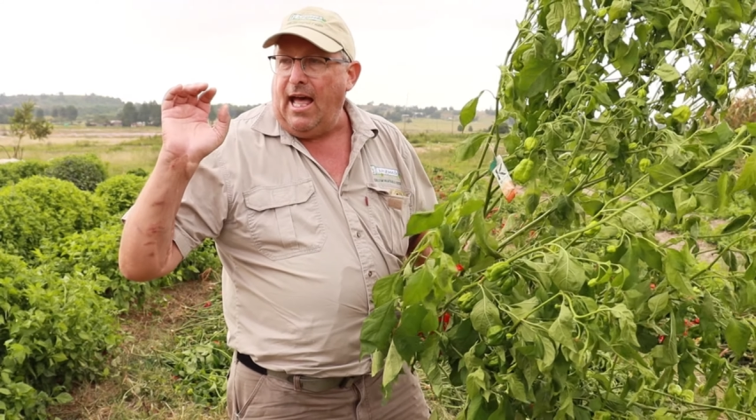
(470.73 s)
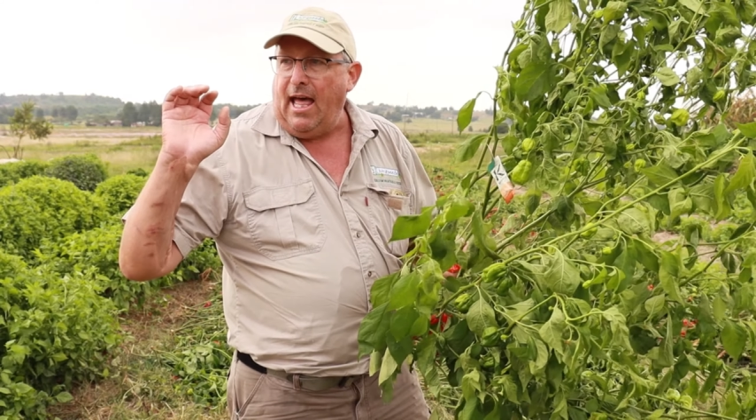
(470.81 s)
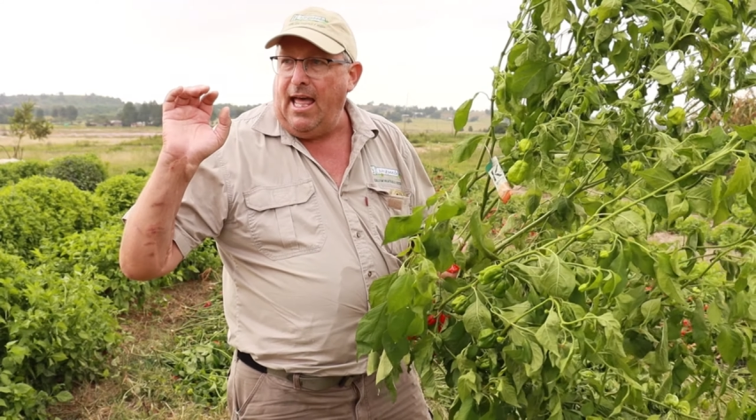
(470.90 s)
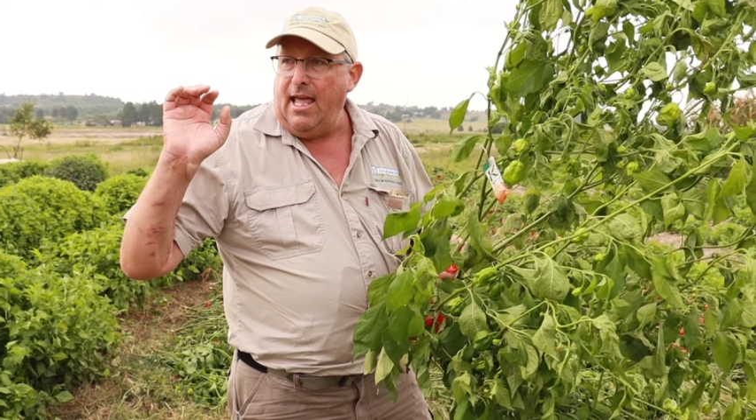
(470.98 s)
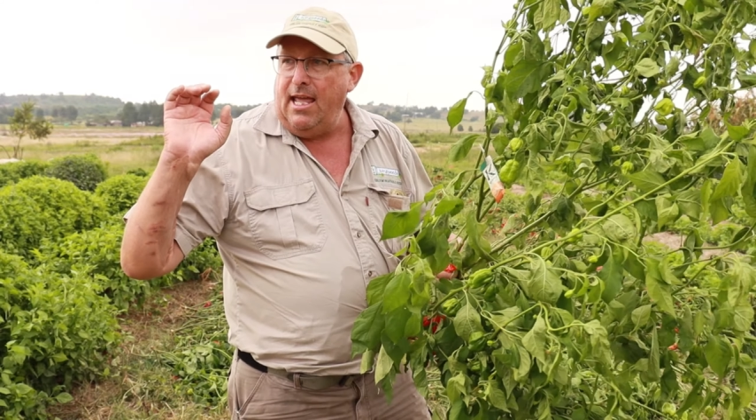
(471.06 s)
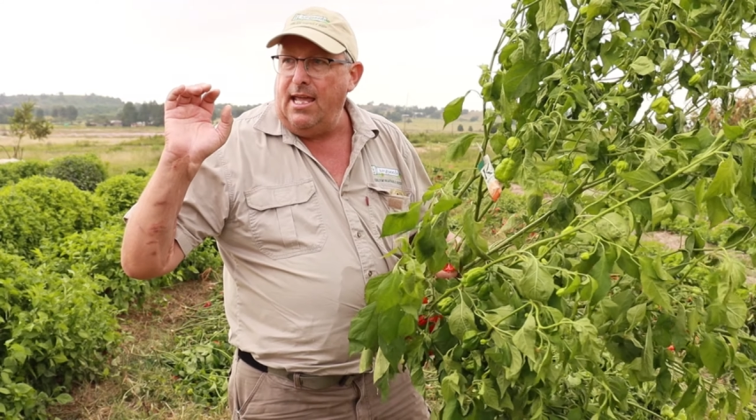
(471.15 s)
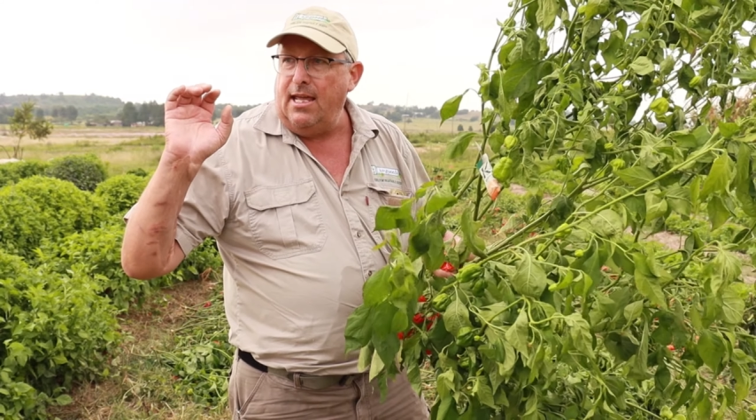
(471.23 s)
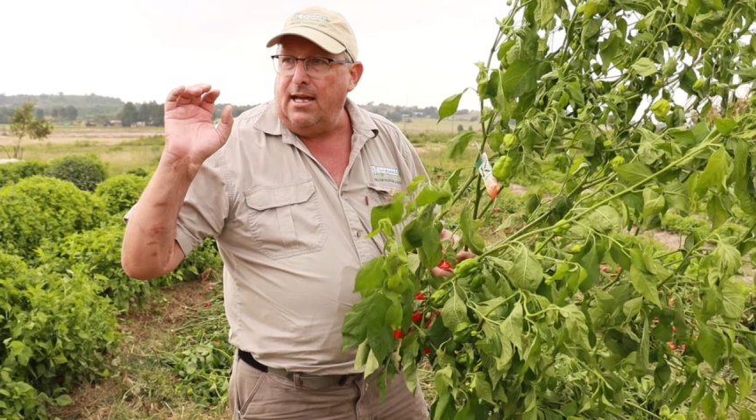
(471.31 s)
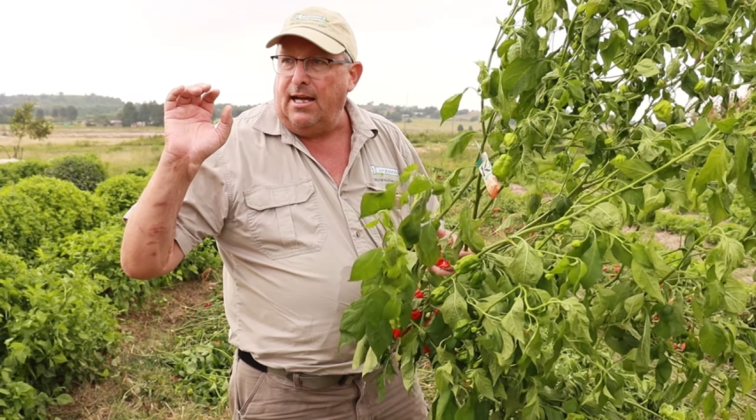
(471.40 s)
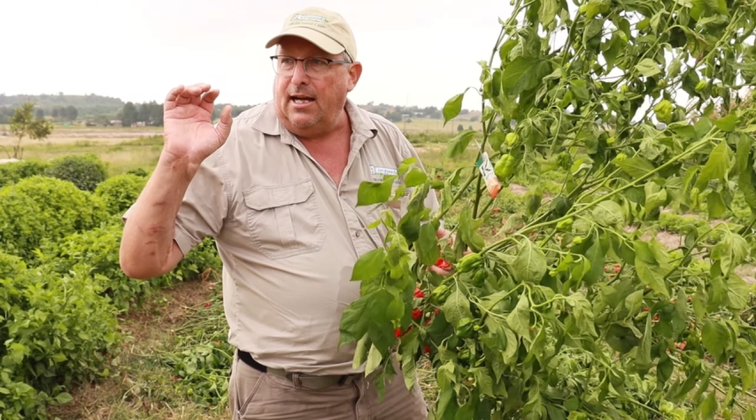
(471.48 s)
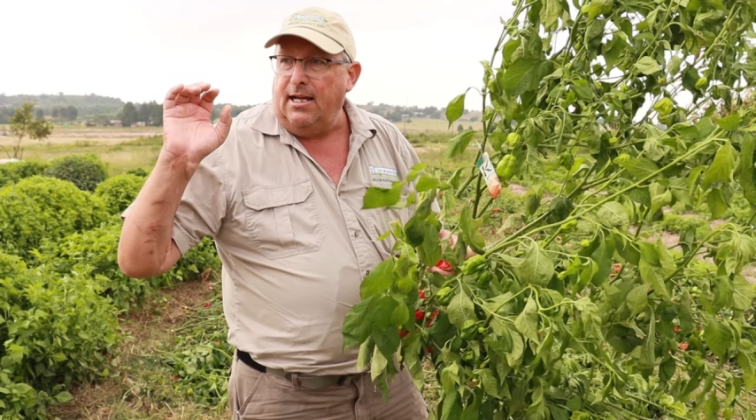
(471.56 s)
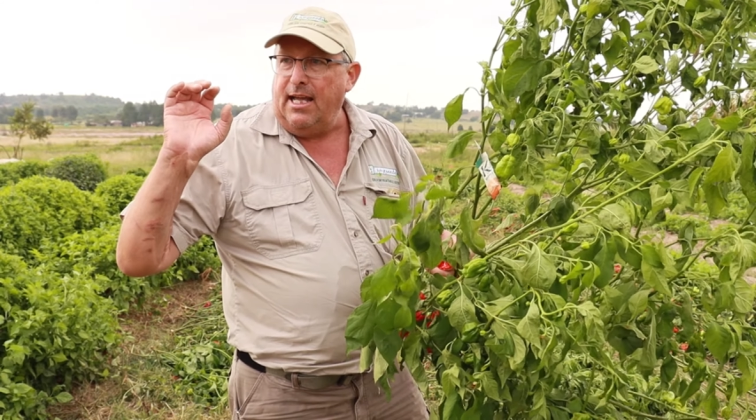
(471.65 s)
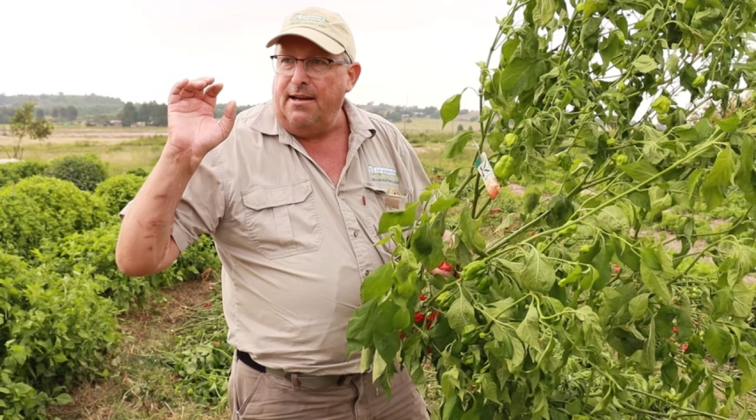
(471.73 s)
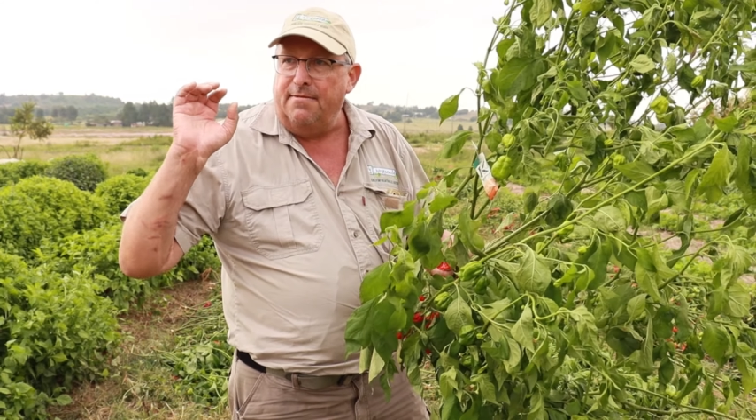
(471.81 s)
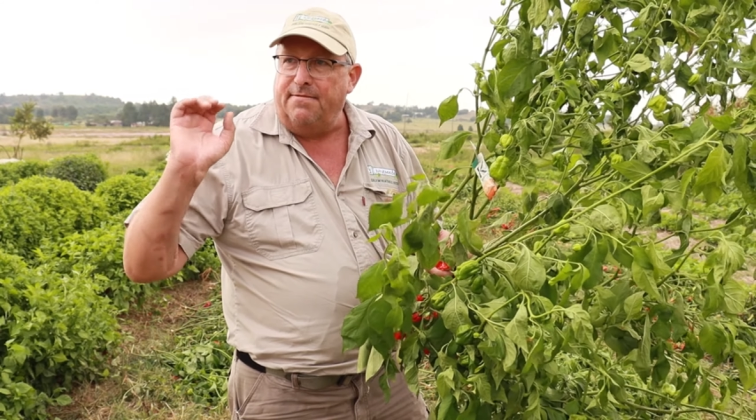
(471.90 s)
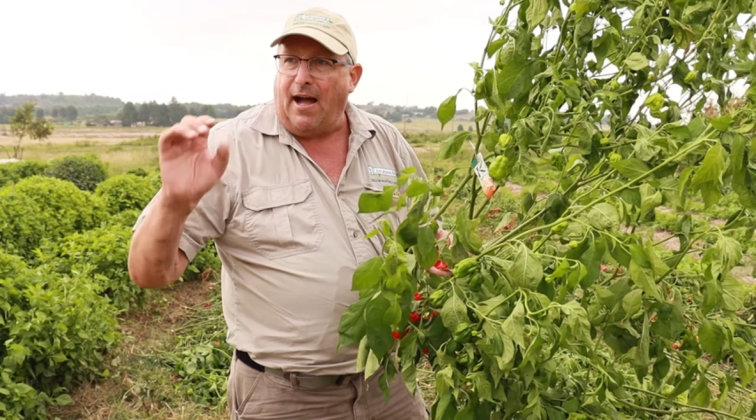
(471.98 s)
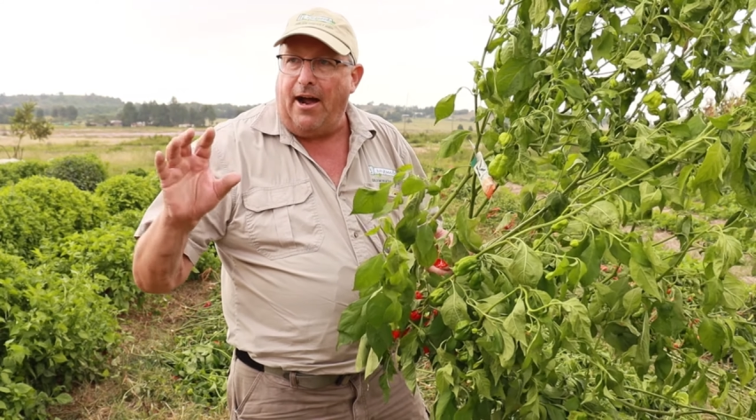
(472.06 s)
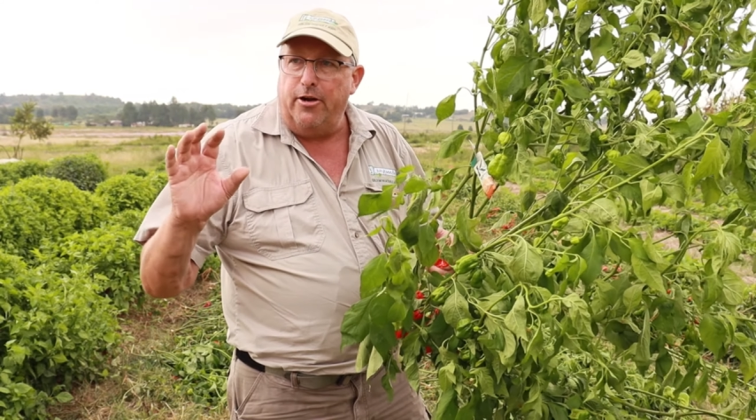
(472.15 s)
a
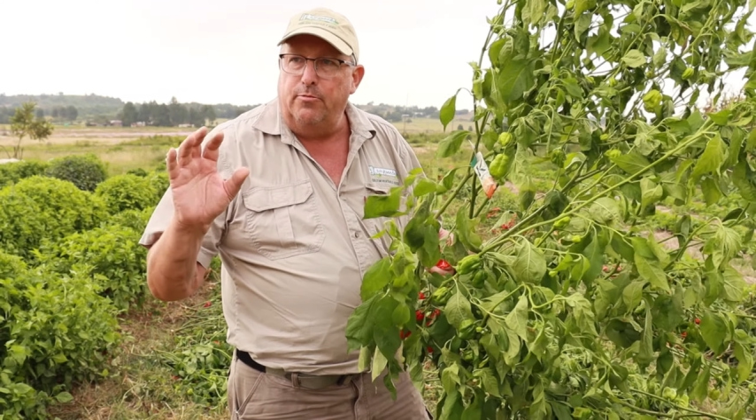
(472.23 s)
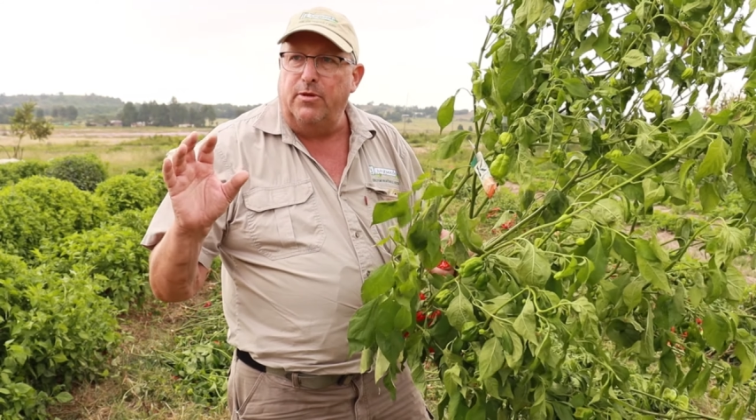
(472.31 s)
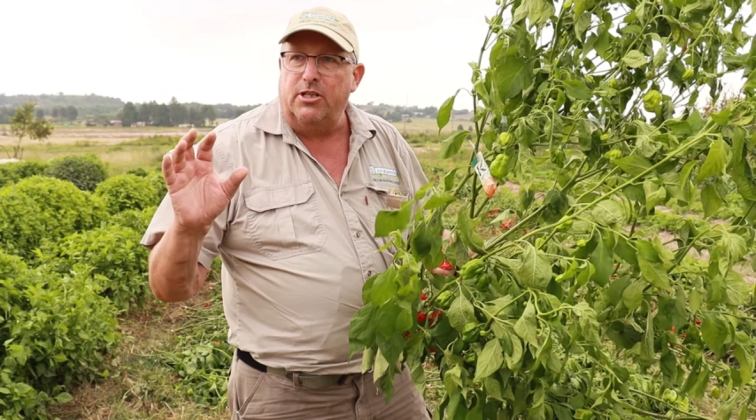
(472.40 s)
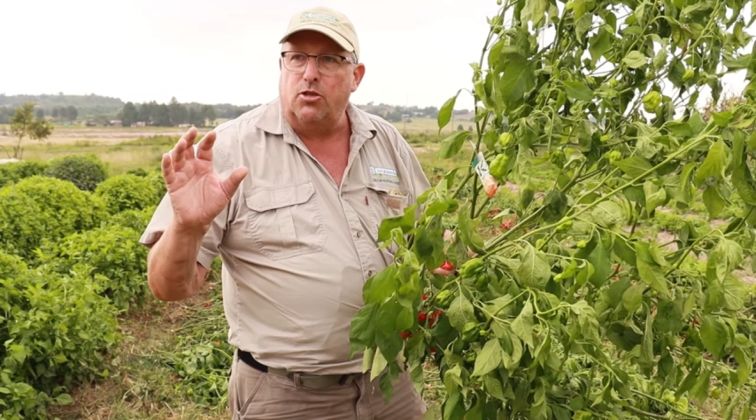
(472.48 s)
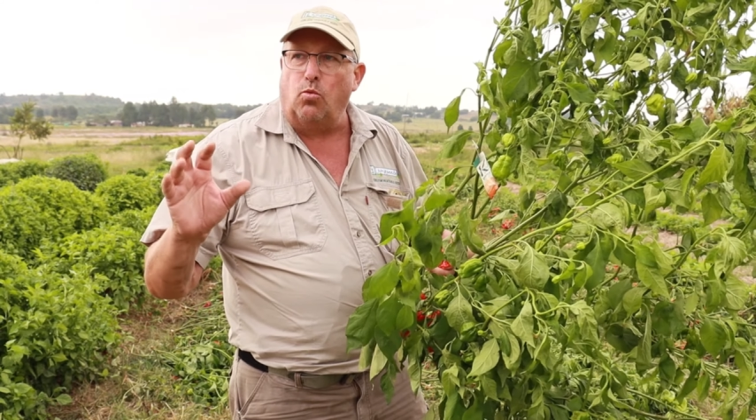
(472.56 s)
environment